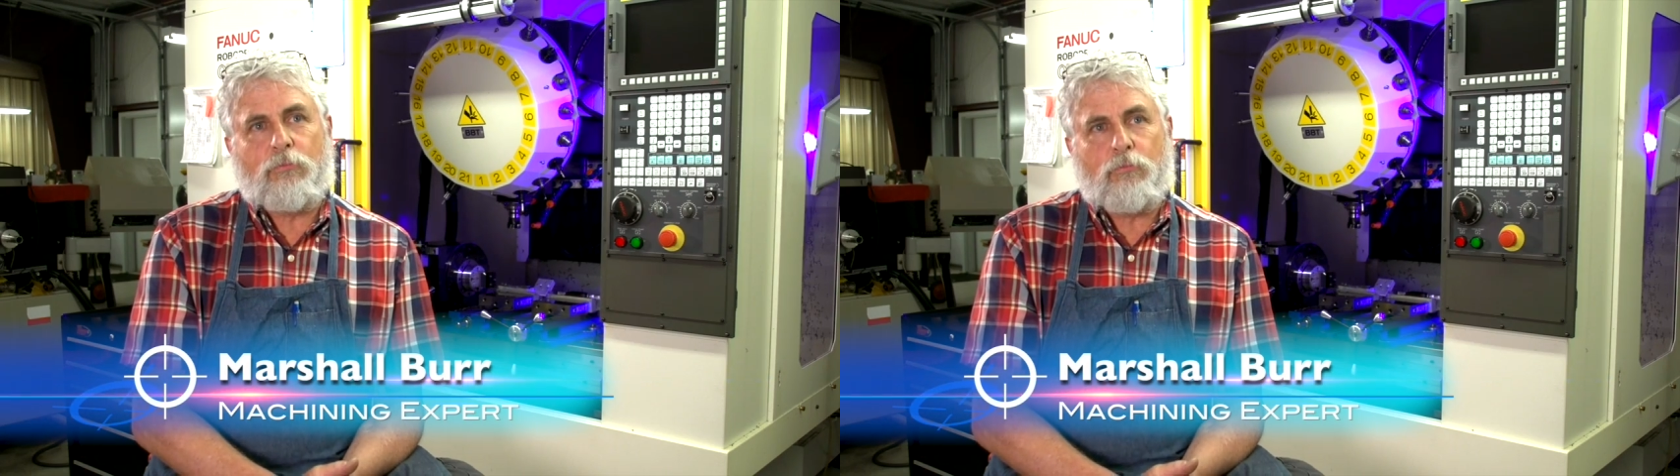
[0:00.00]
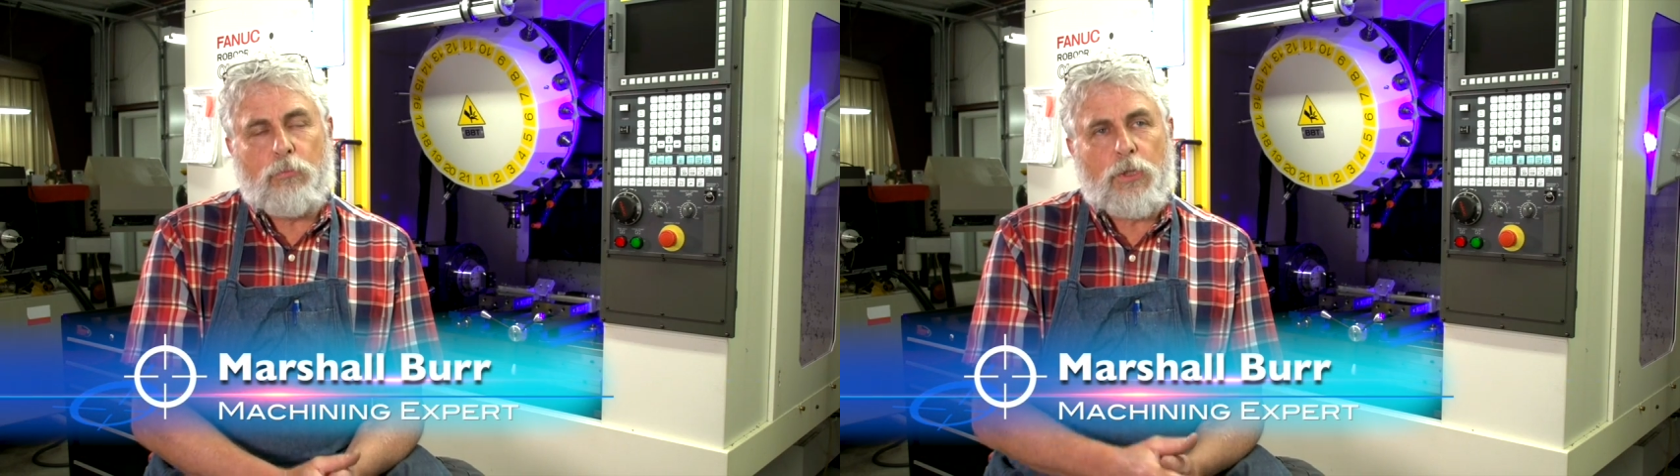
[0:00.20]

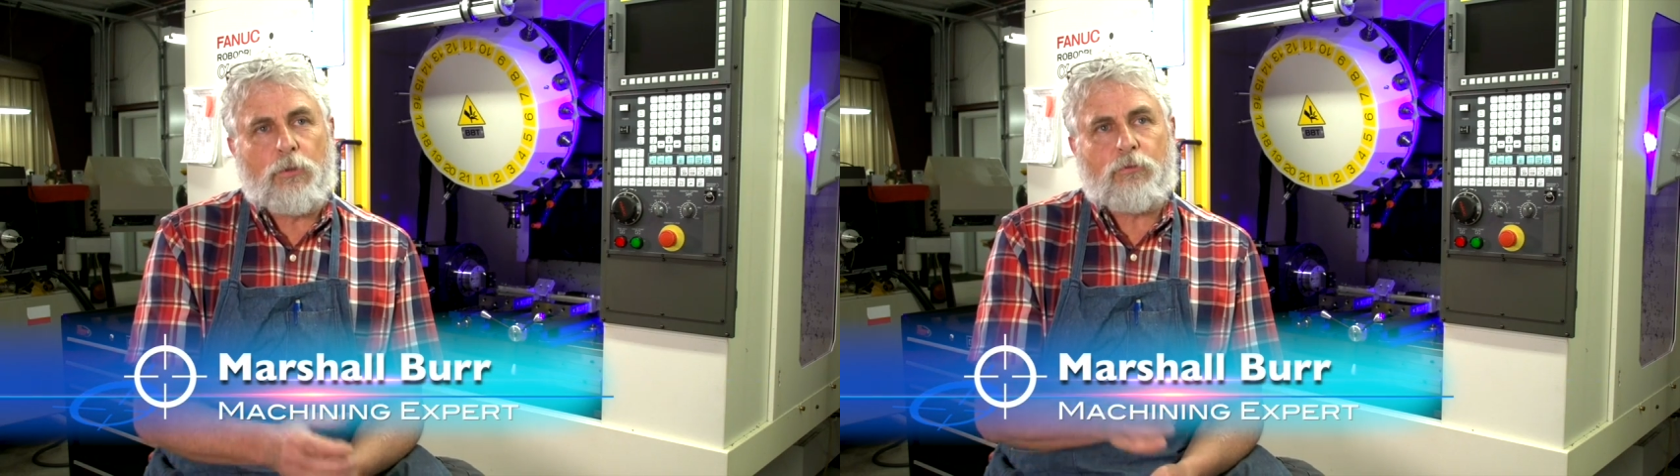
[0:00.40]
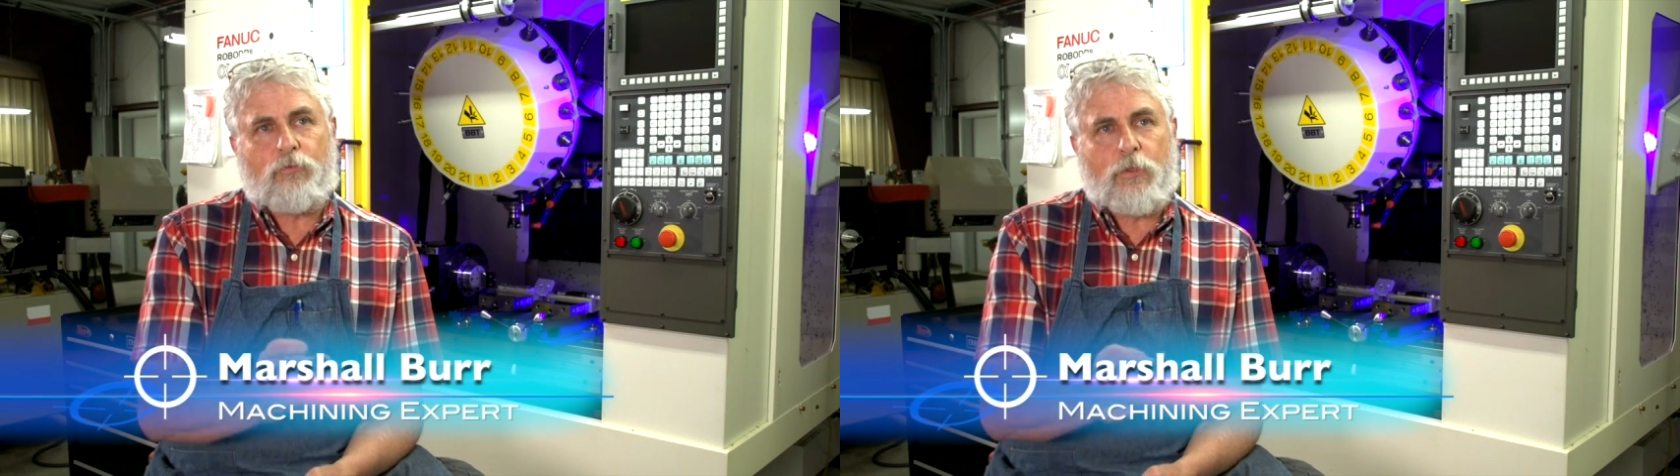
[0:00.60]

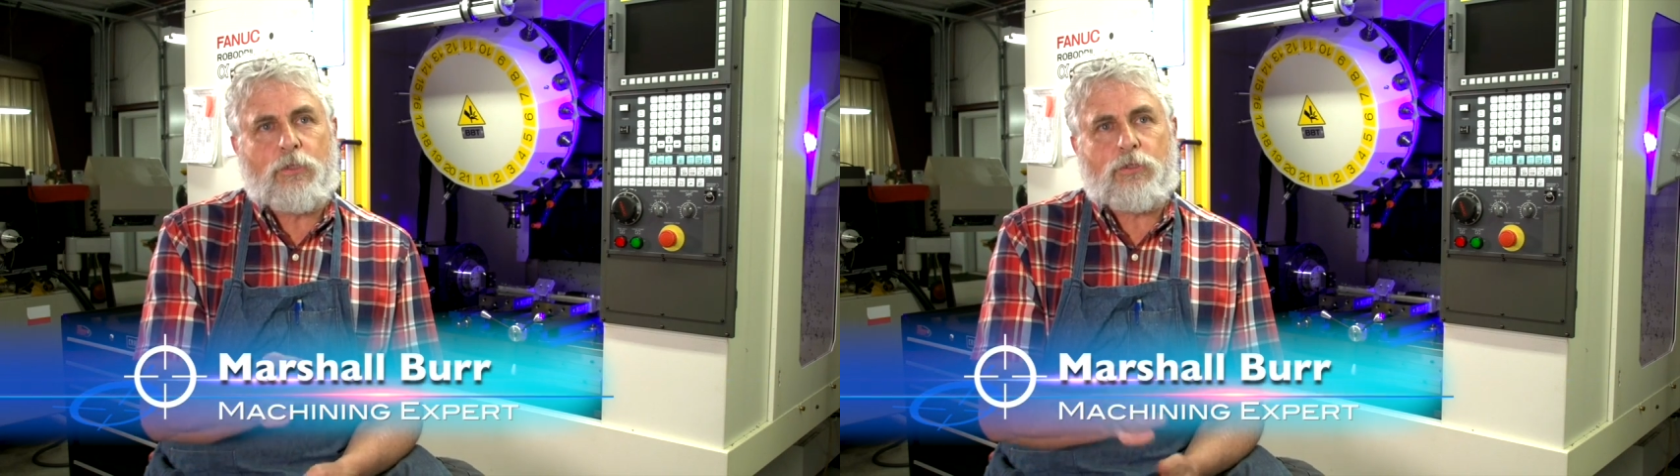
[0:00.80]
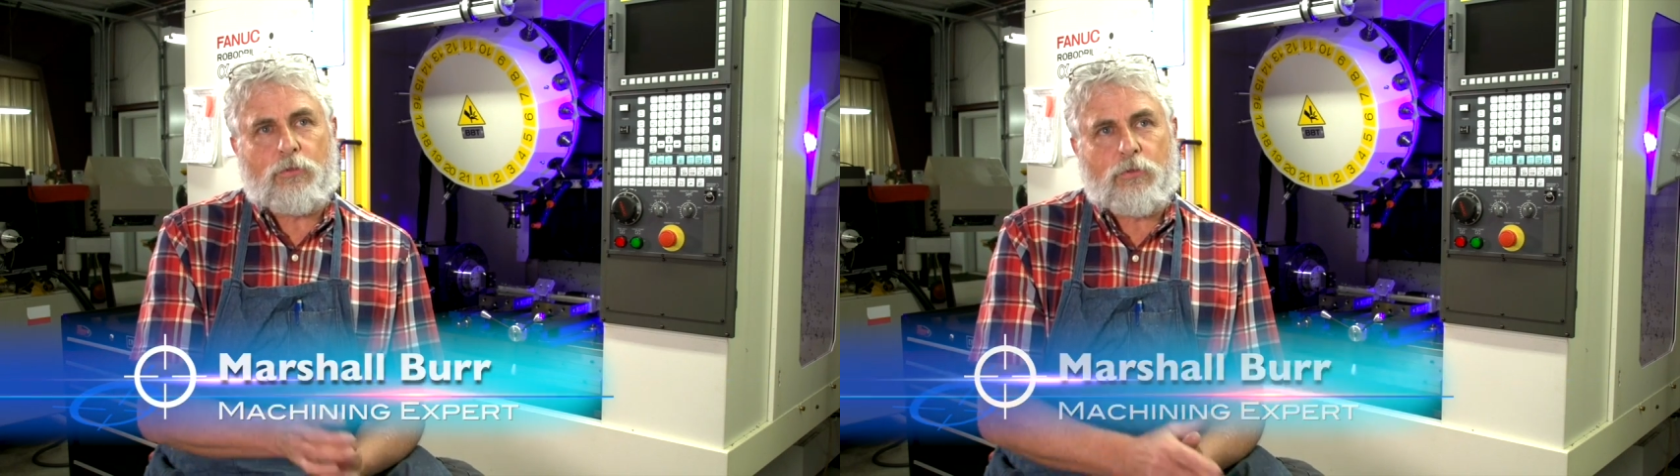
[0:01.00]
milled
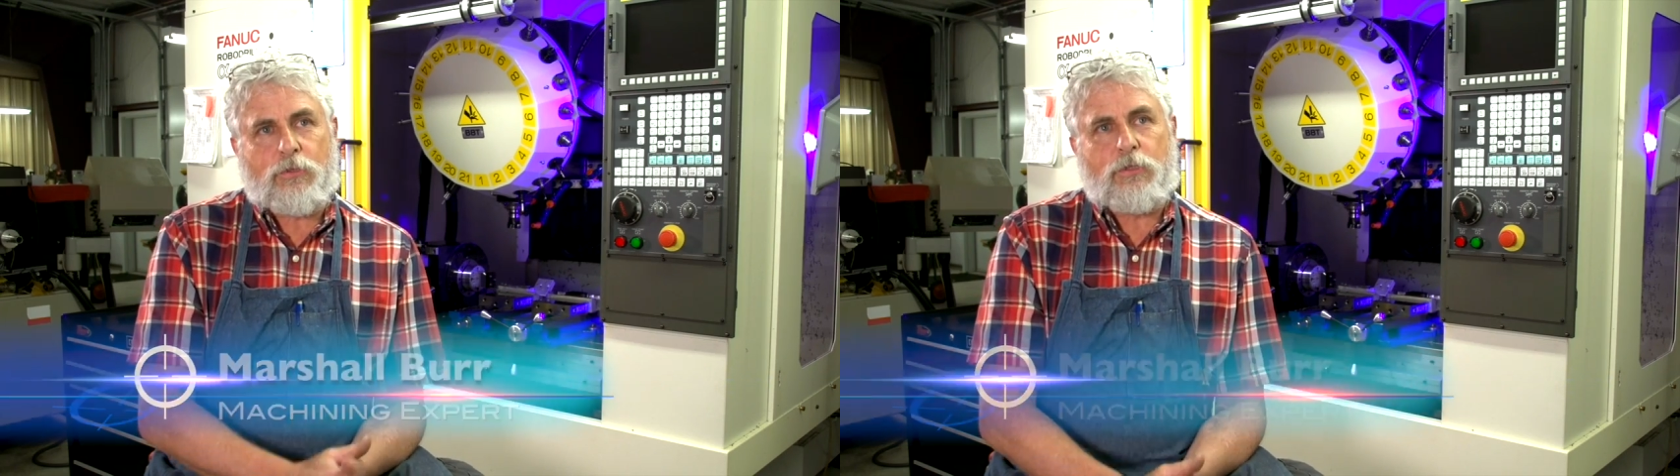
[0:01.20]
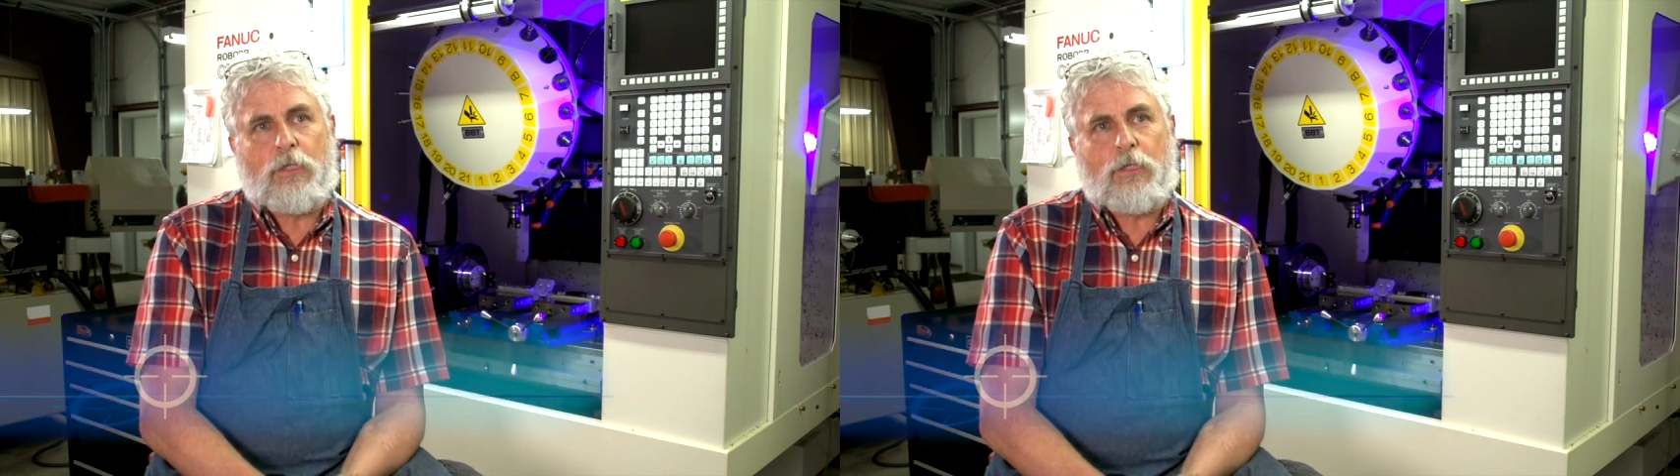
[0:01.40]
features